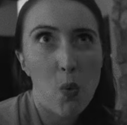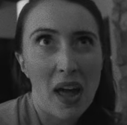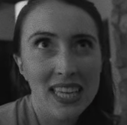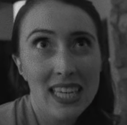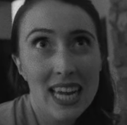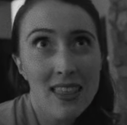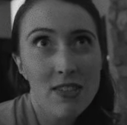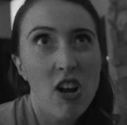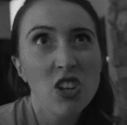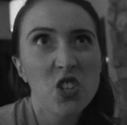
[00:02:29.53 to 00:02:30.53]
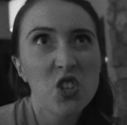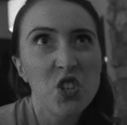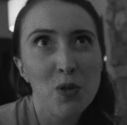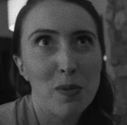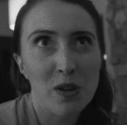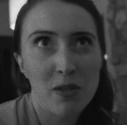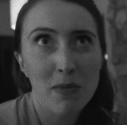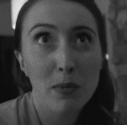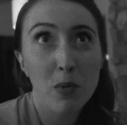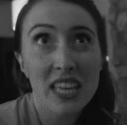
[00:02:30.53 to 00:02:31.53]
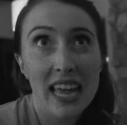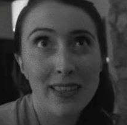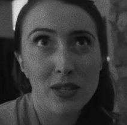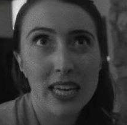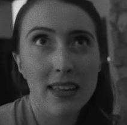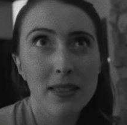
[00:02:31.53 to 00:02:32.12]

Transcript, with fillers: white teeth are all stupider than people with yellow teeth.